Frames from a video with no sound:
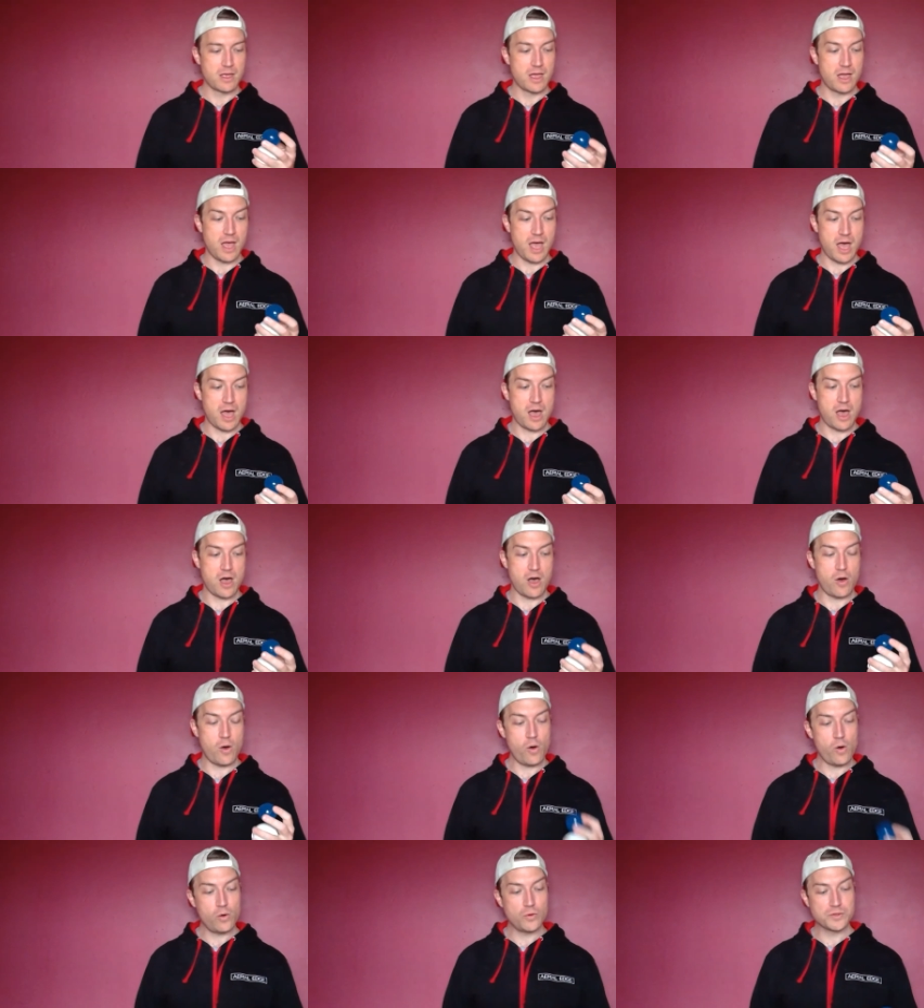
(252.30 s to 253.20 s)

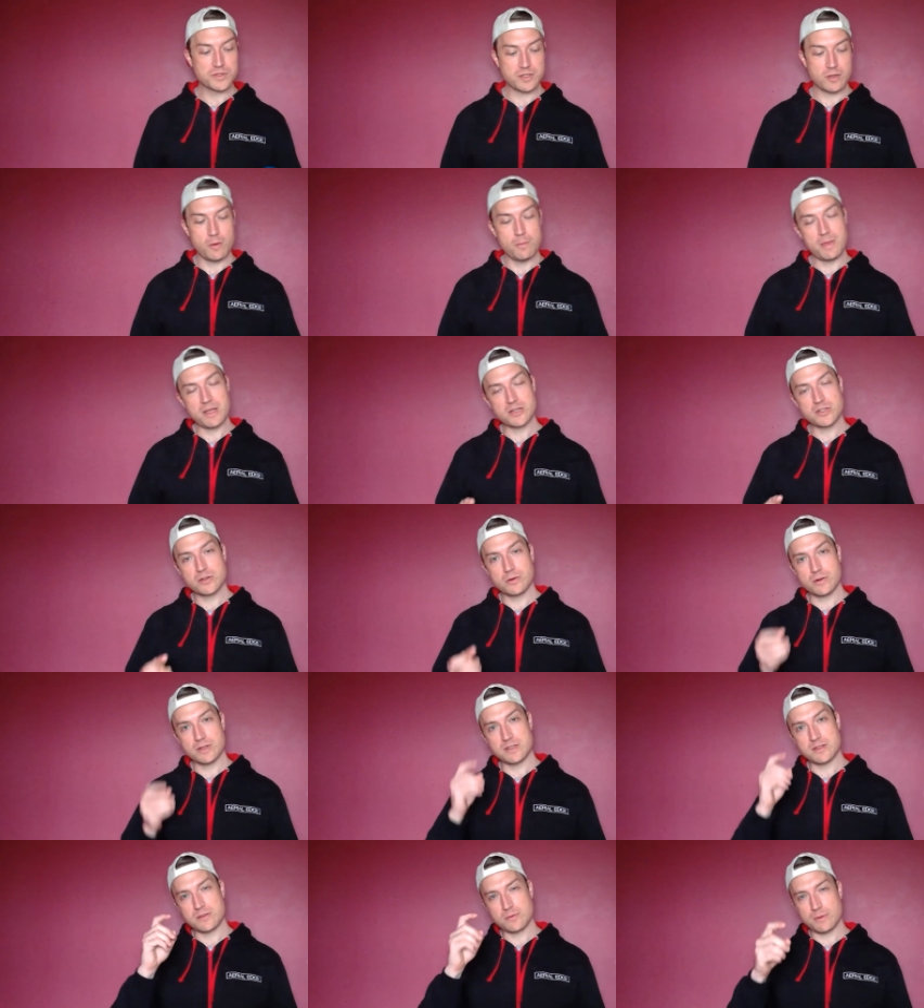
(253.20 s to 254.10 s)
Also, make sure
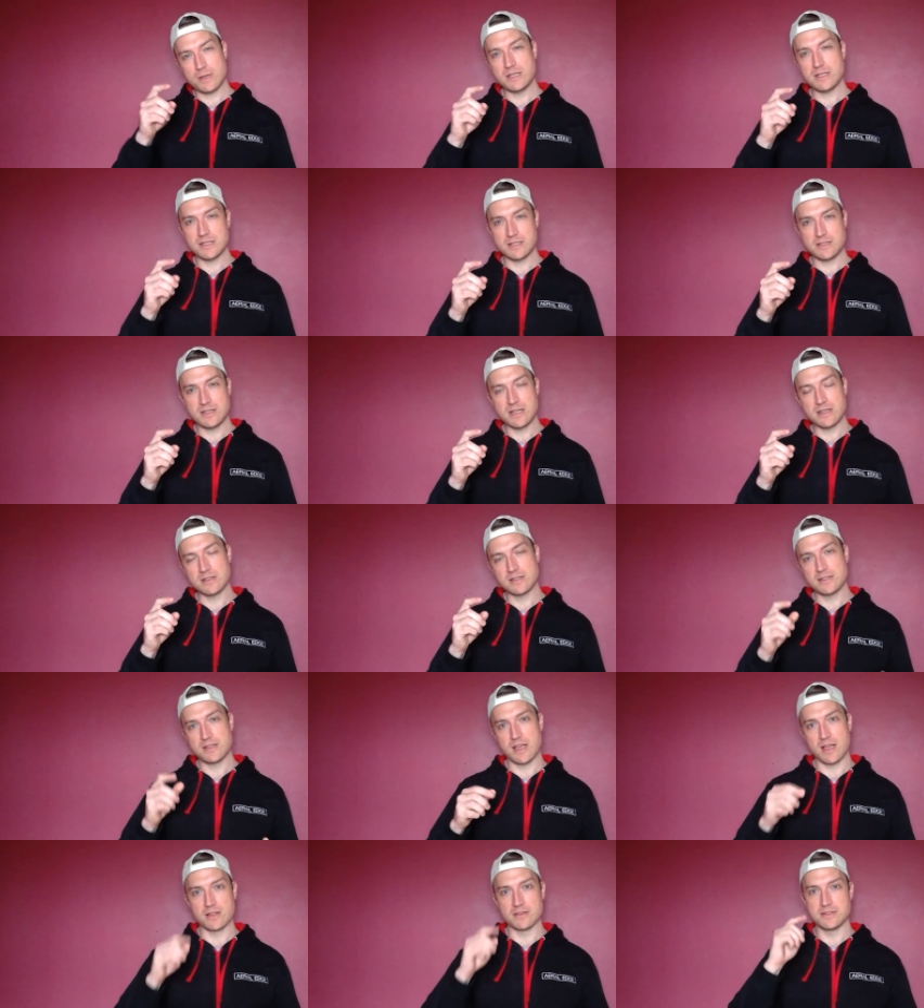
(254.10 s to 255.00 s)
it's 3 distinct
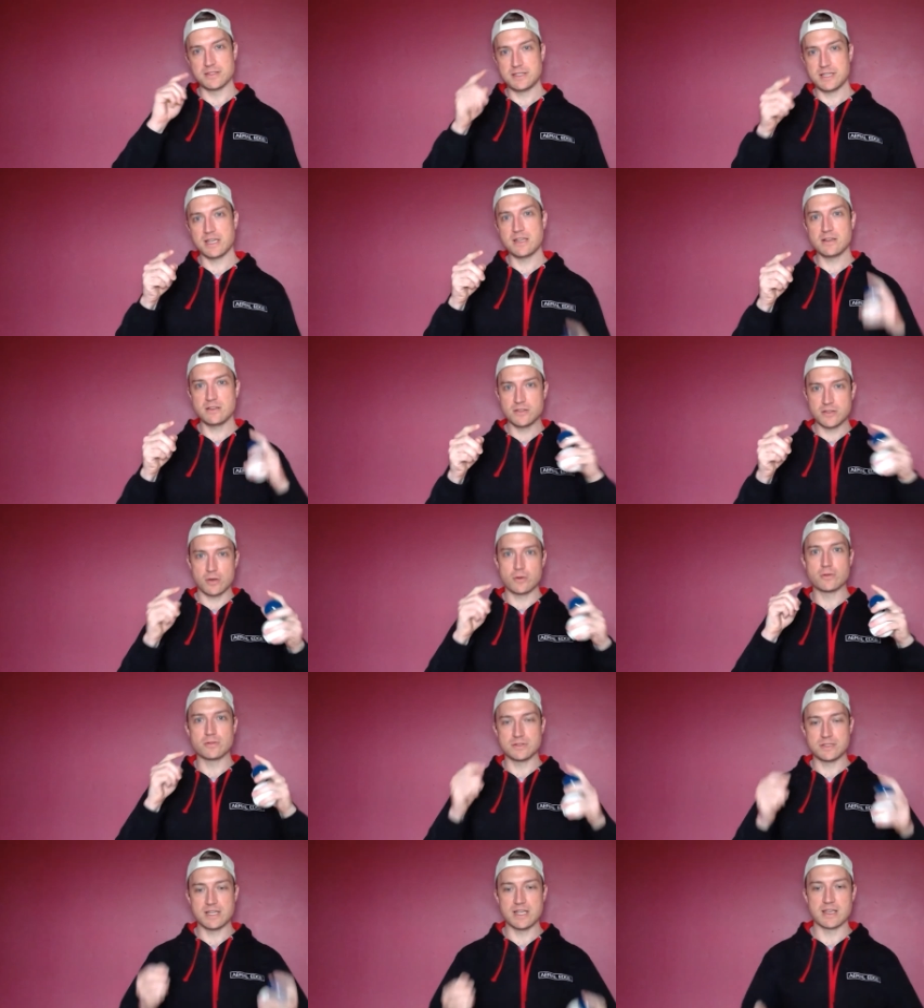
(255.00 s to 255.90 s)
sounds, ding,
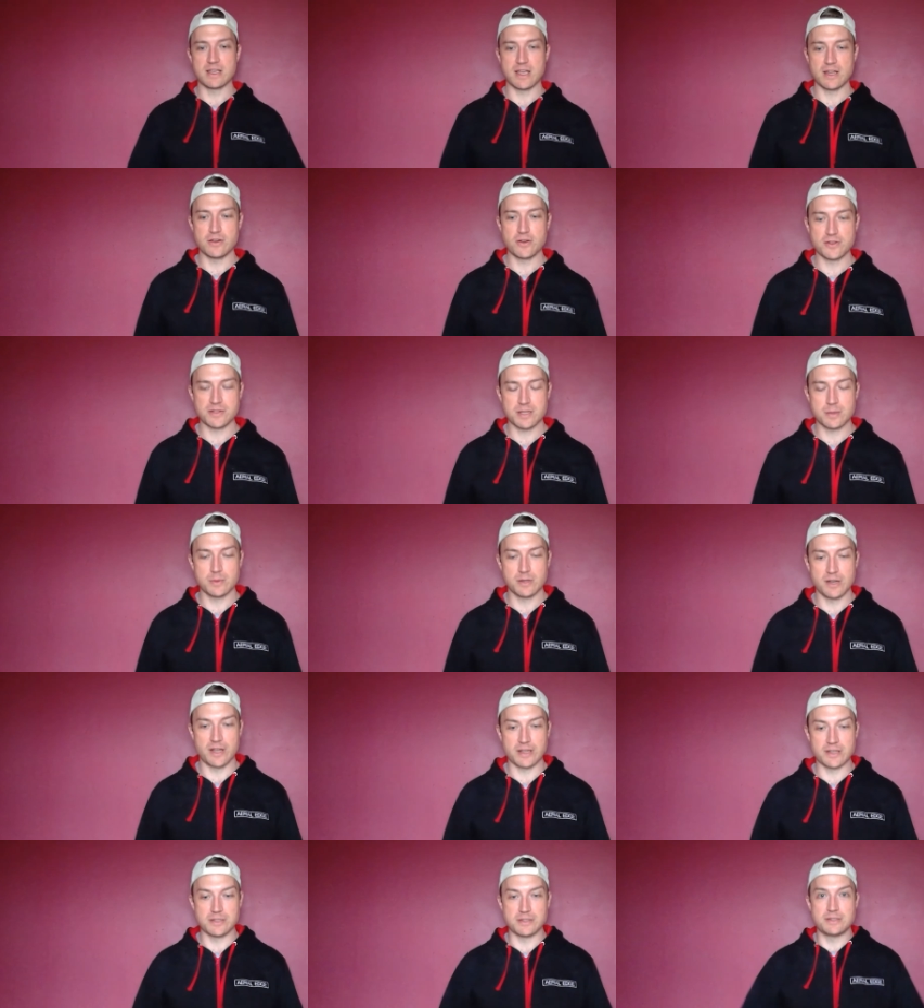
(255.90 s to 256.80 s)
dong, ding, and not something
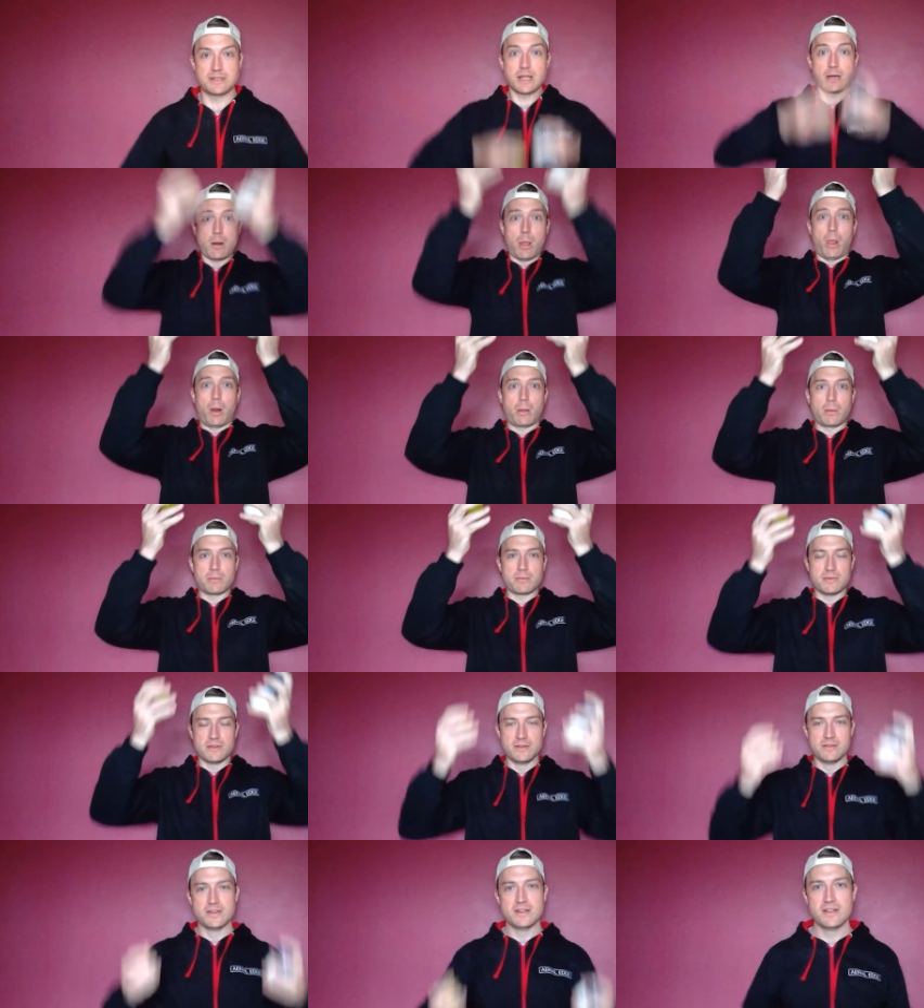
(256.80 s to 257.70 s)
like dingle
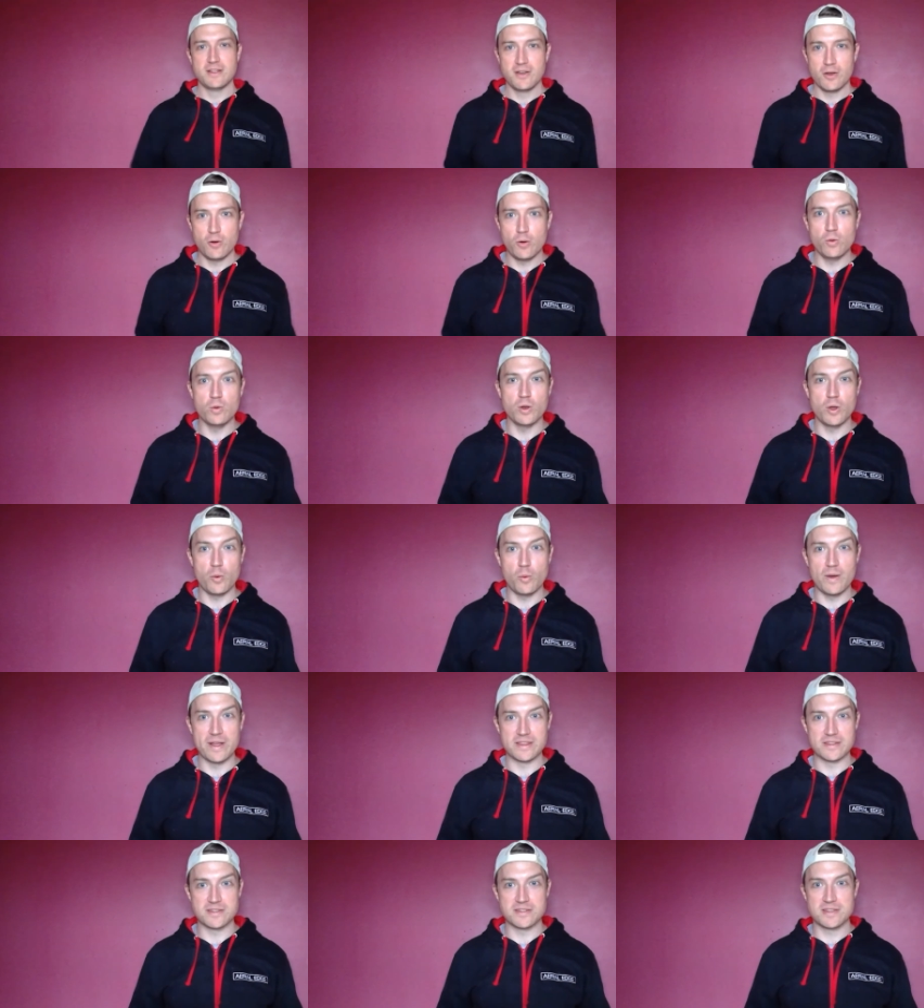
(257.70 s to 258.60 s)
all at
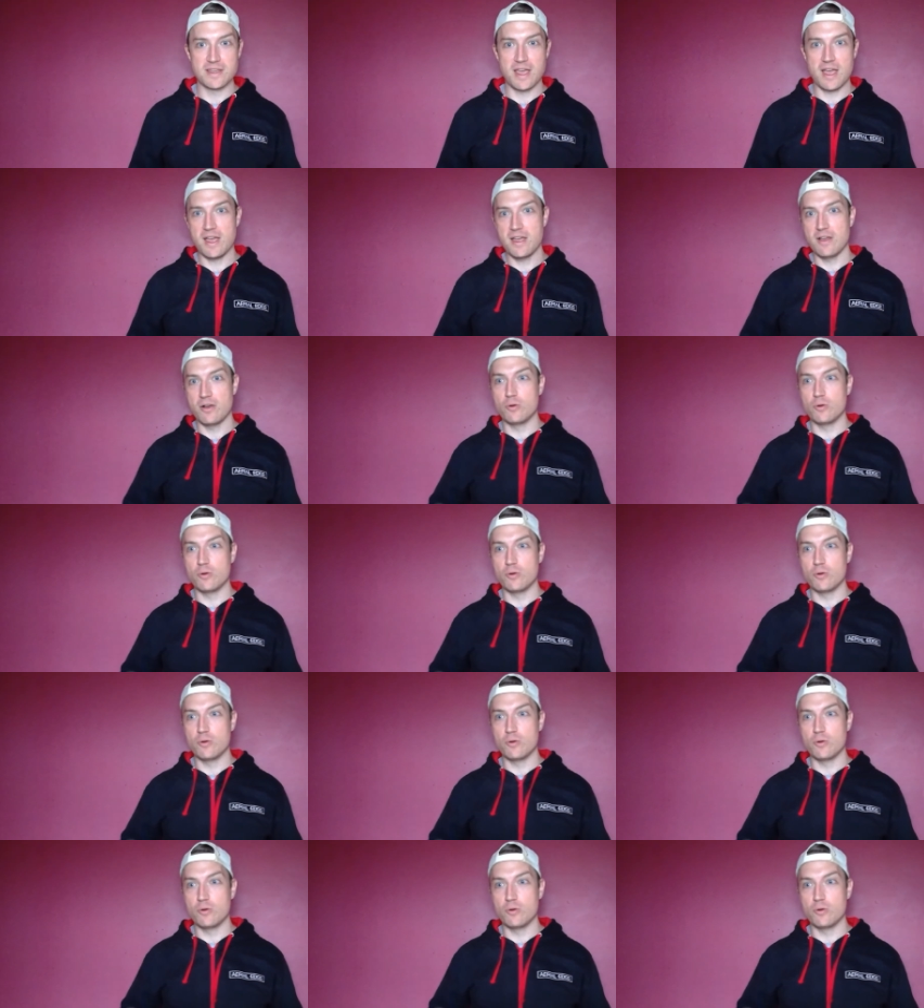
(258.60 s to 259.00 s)
once, yeah?